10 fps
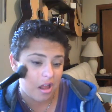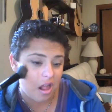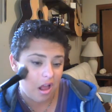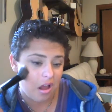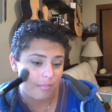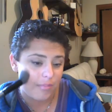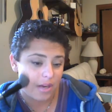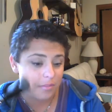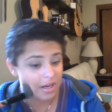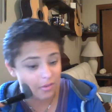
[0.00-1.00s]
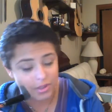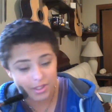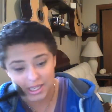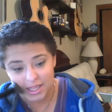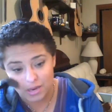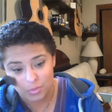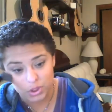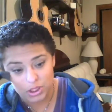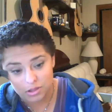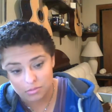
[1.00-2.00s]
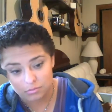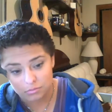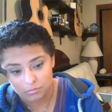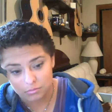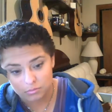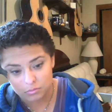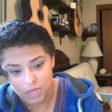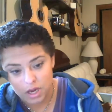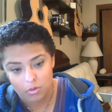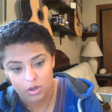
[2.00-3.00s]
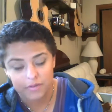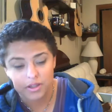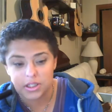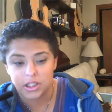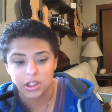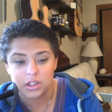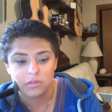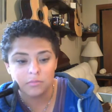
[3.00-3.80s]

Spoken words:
And I'm getting really sick of that routine. I want a foundation